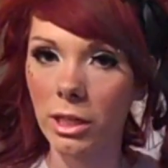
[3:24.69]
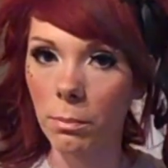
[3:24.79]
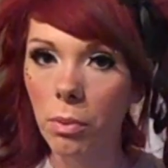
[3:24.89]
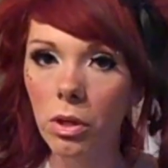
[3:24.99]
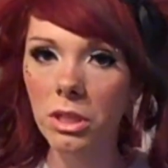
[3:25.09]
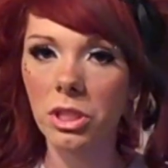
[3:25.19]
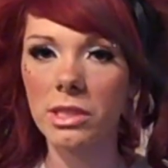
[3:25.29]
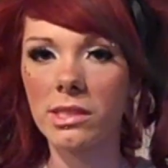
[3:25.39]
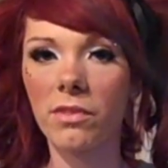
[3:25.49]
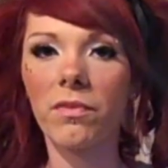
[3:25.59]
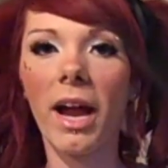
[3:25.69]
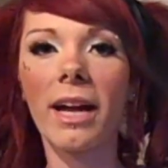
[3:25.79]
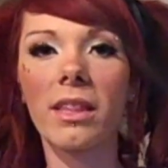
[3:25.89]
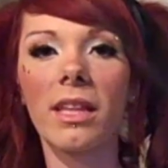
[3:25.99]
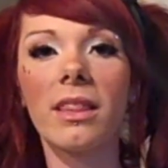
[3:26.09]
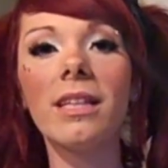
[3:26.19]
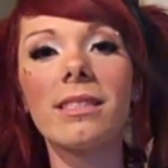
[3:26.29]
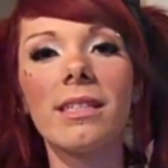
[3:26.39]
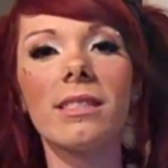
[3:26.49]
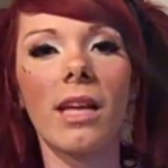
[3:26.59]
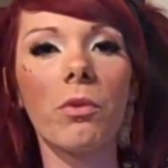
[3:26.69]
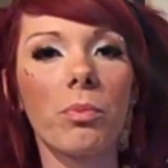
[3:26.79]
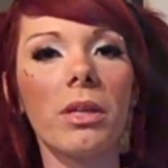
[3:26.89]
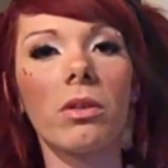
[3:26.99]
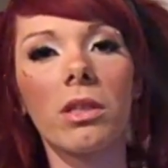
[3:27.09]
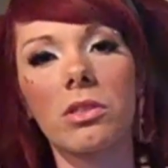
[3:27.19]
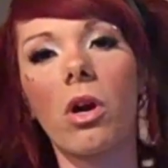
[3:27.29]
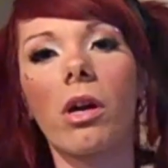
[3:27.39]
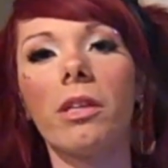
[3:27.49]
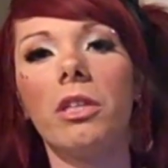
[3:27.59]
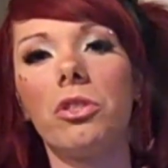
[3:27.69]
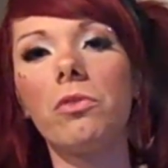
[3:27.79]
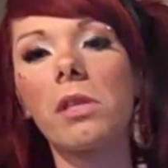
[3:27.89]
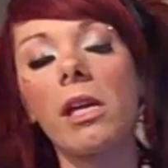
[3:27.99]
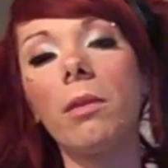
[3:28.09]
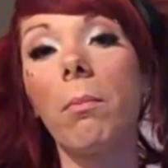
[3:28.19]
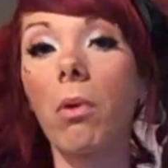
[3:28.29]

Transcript: to push is the fact that this is a real guitar that you can